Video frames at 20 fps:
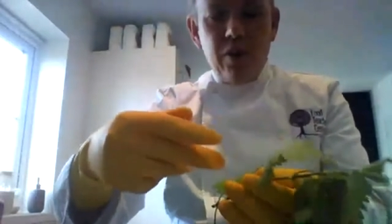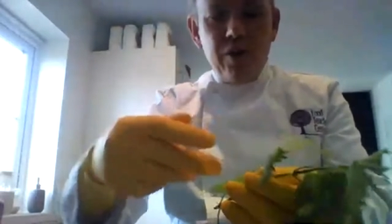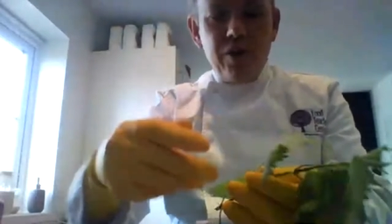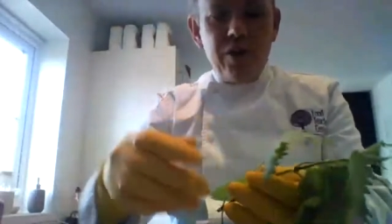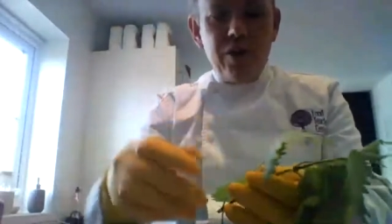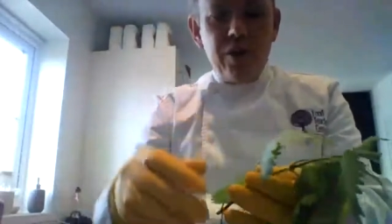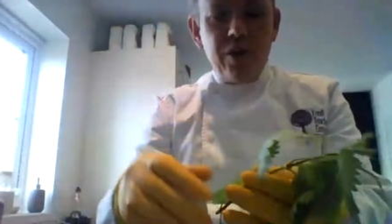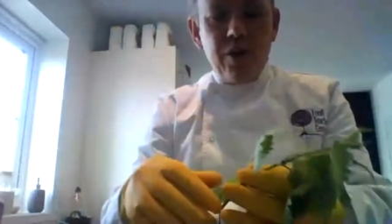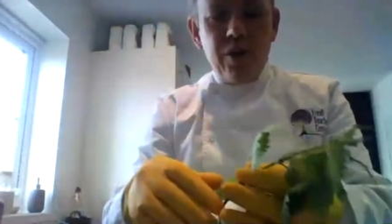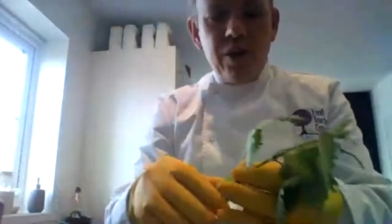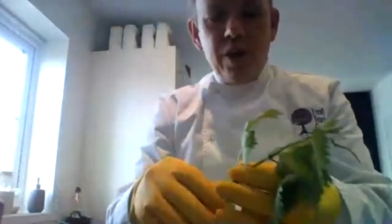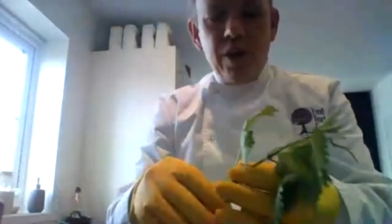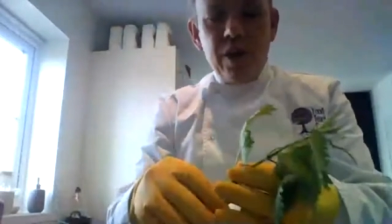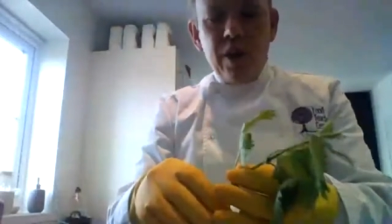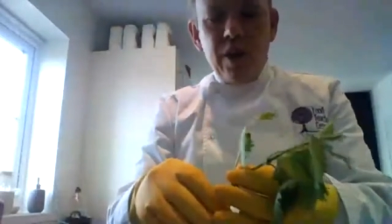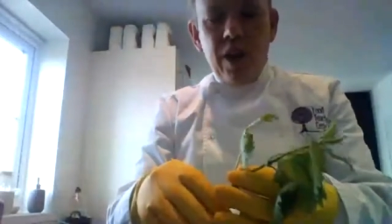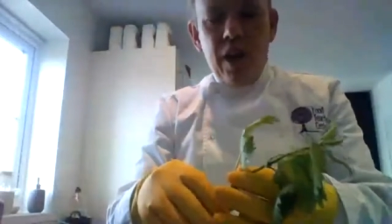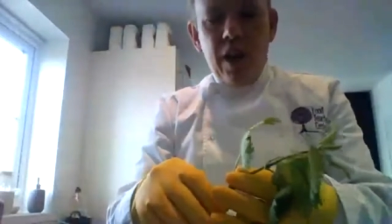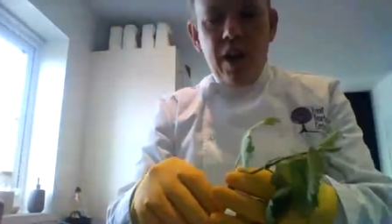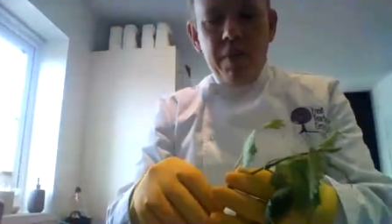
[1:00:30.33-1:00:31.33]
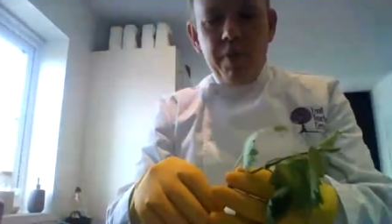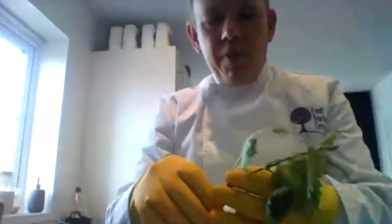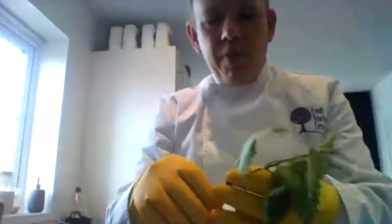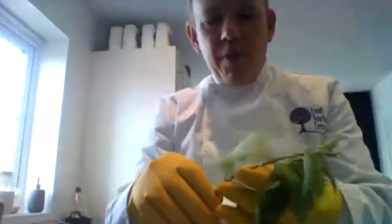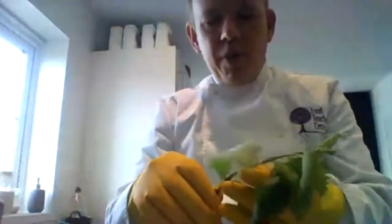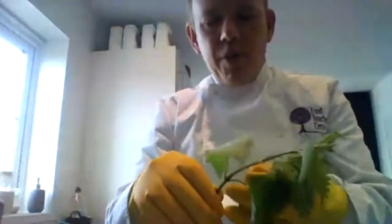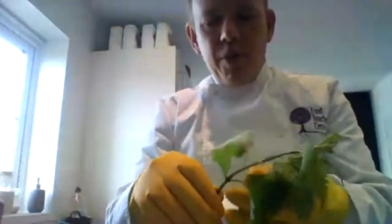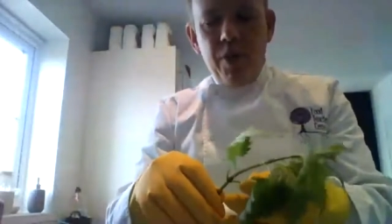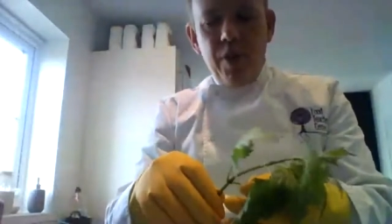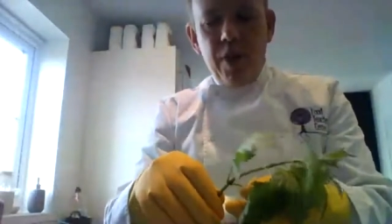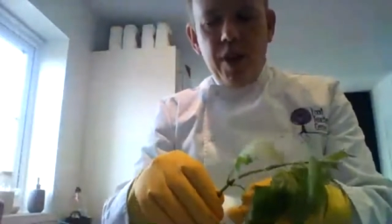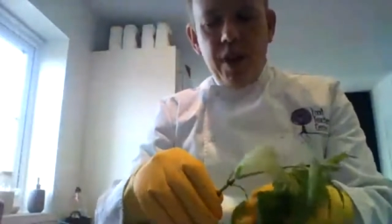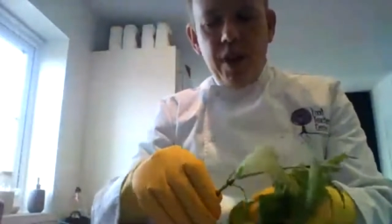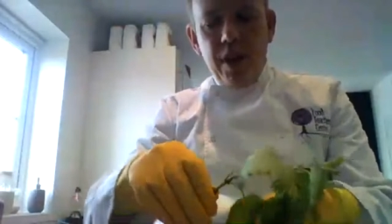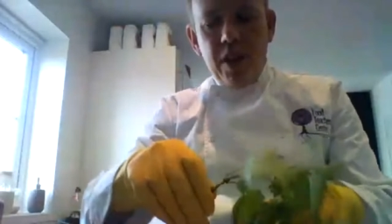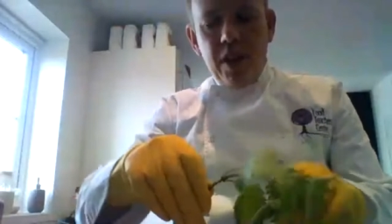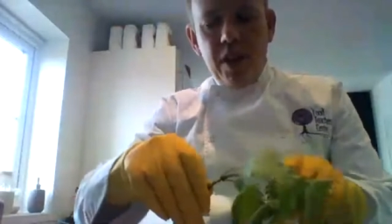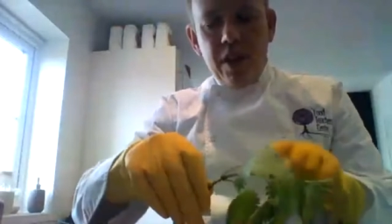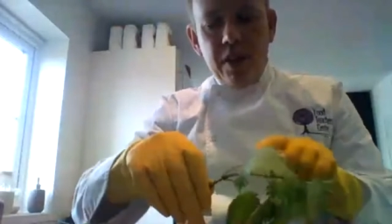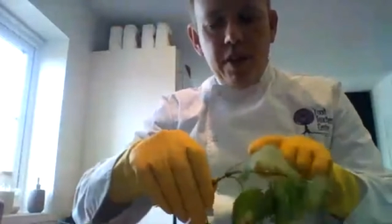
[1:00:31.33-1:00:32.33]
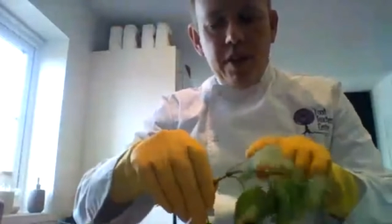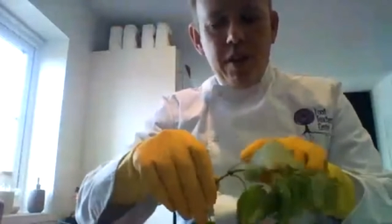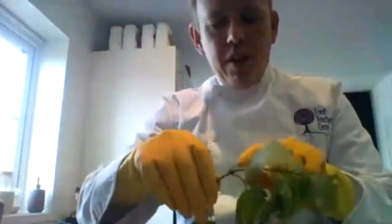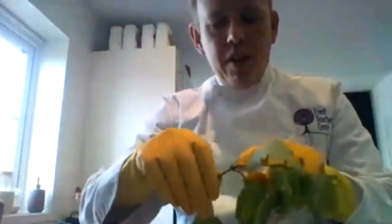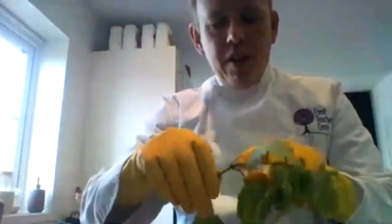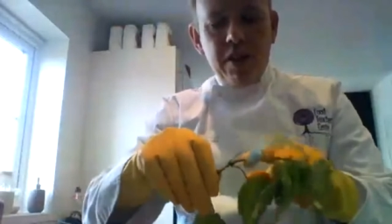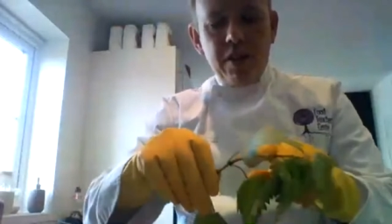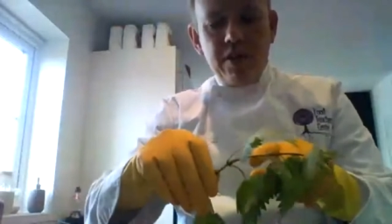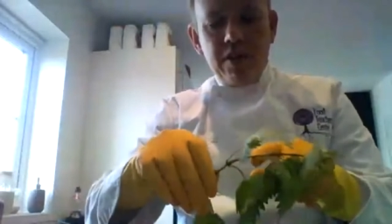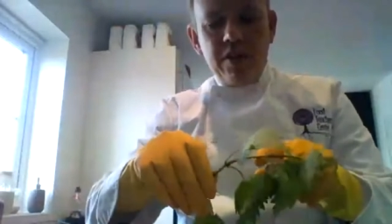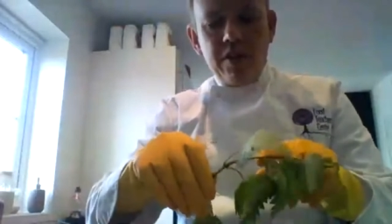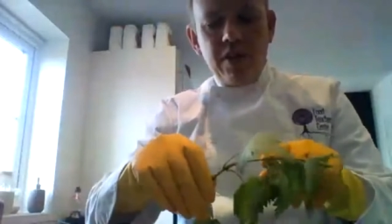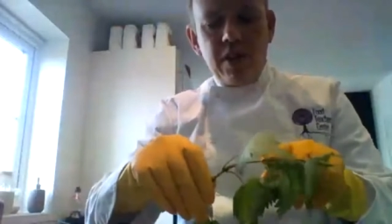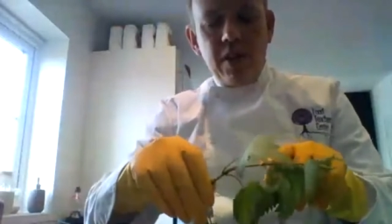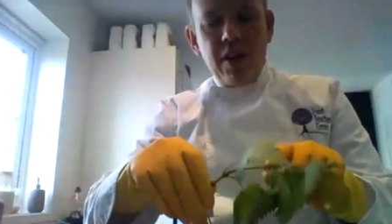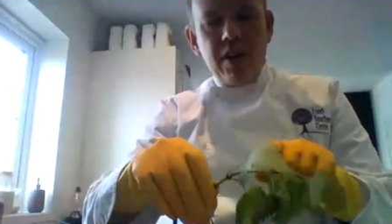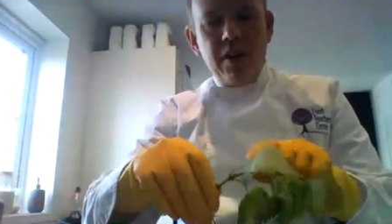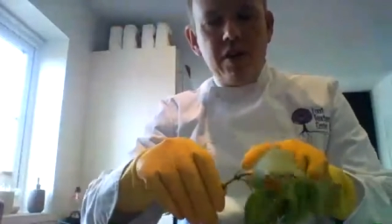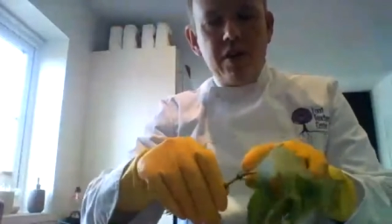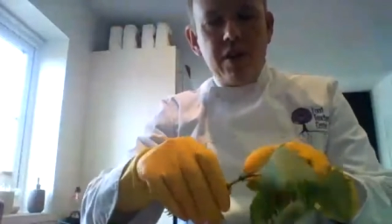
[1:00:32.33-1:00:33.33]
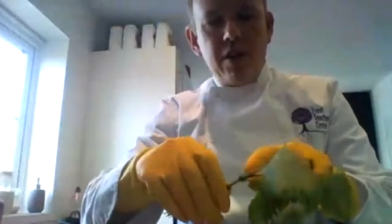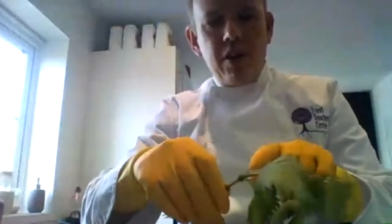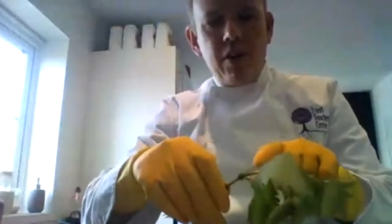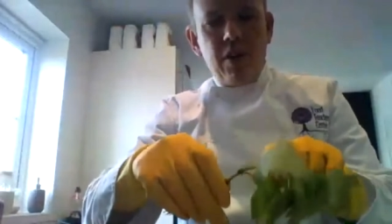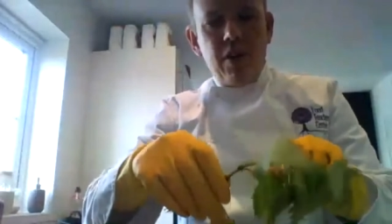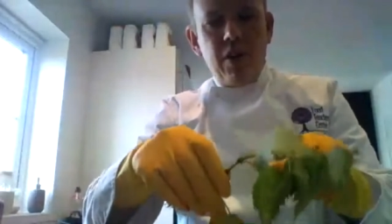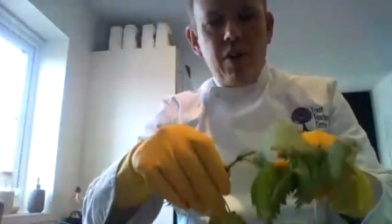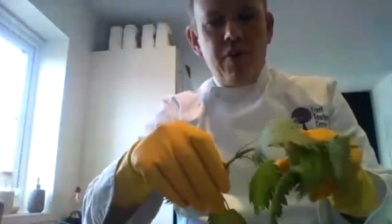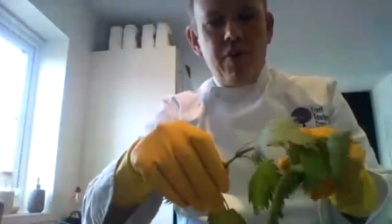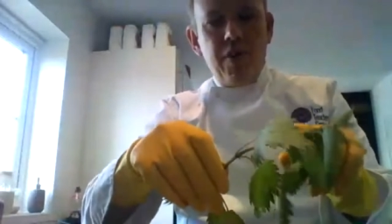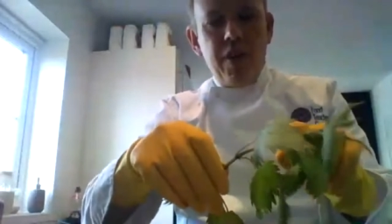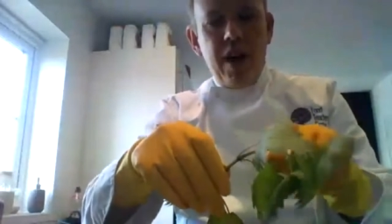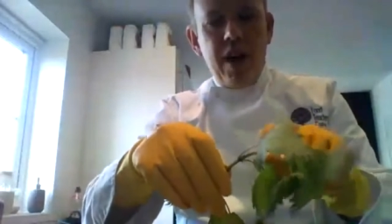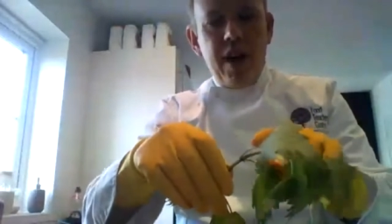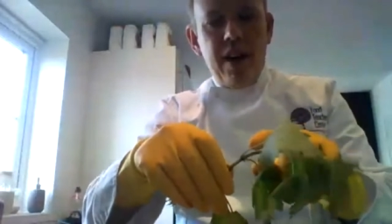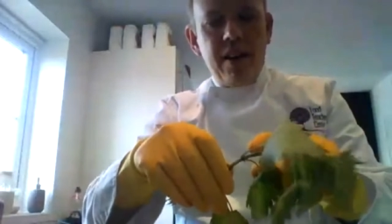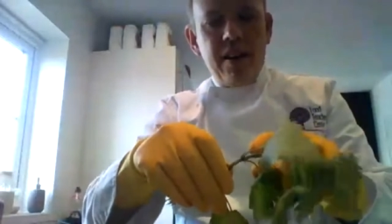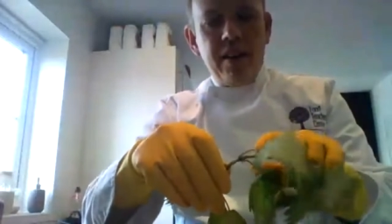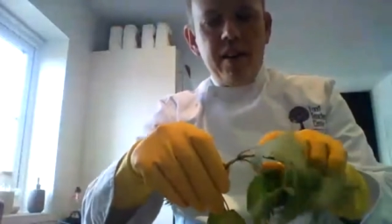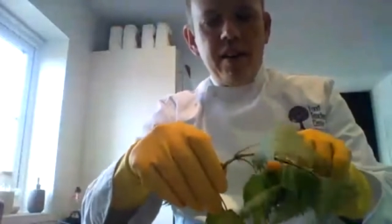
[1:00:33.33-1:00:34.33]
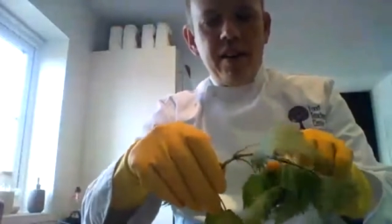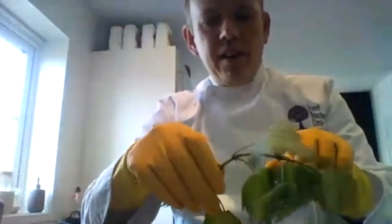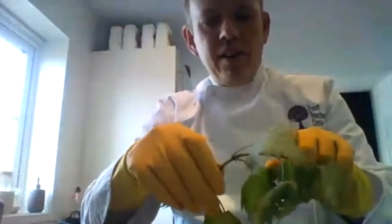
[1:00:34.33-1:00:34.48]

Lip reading: onto the side of there,